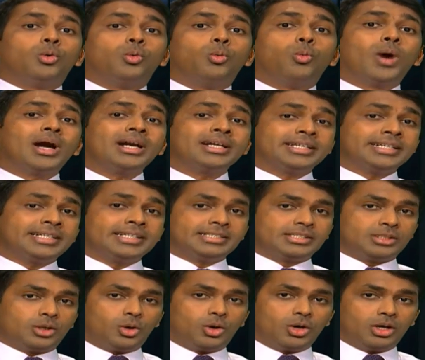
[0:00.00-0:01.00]
what it
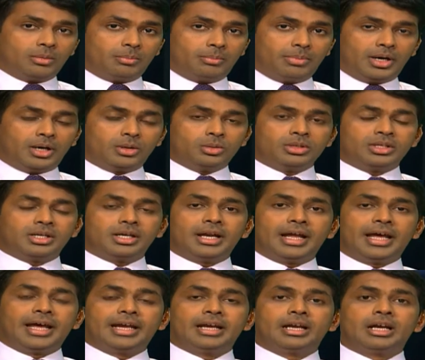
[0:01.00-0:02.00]
is all about
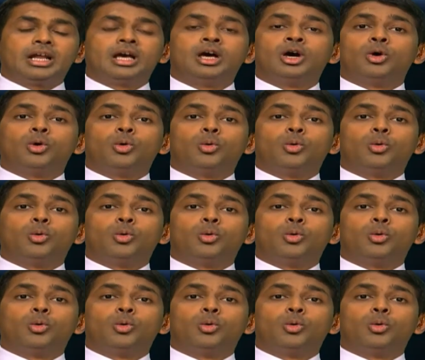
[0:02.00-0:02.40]
and